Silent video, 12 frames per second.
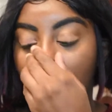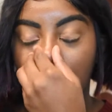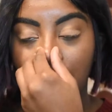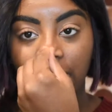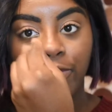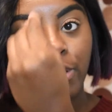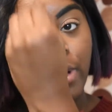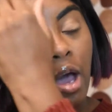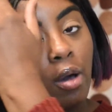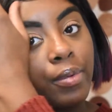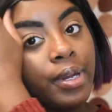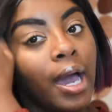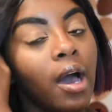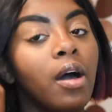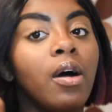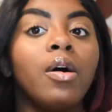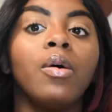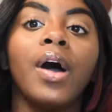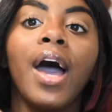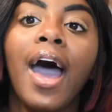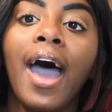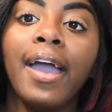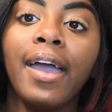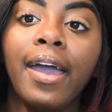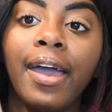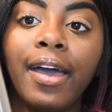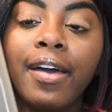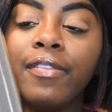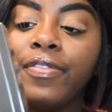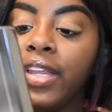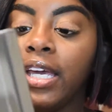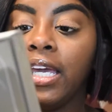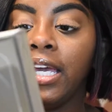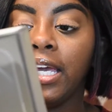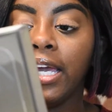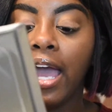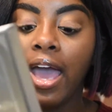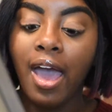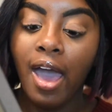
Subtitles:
And if you don't know, I have the